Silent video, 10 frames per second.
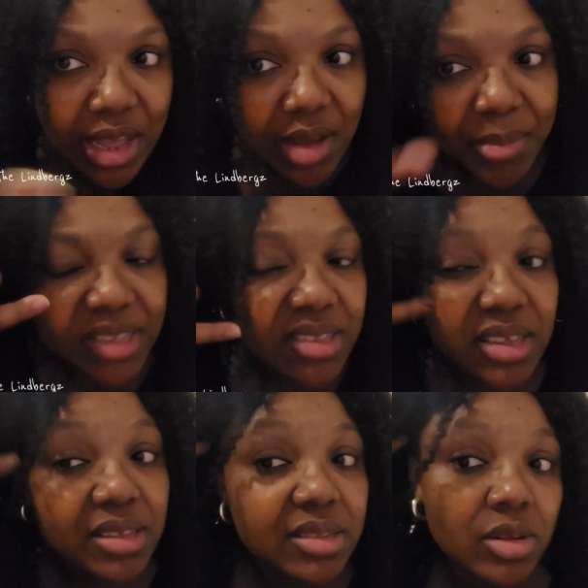at how my
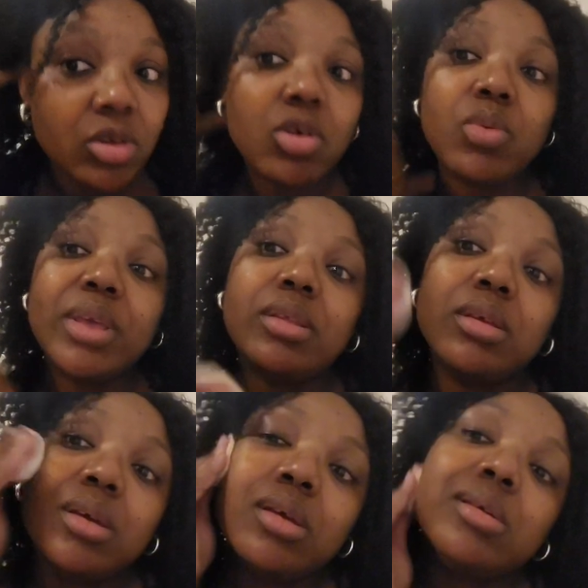skin is glowing,
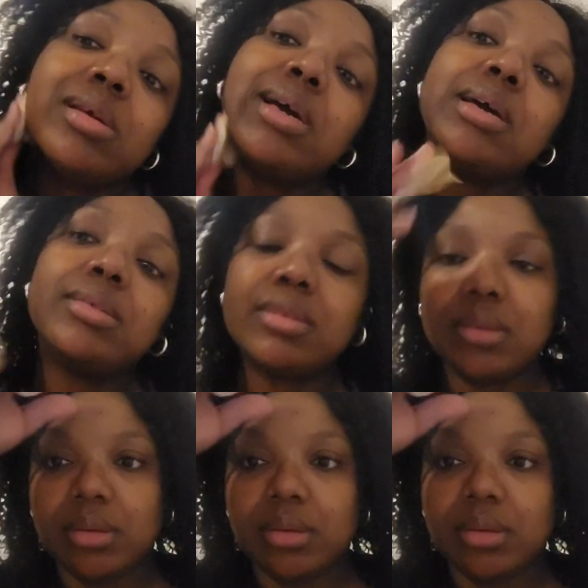guys.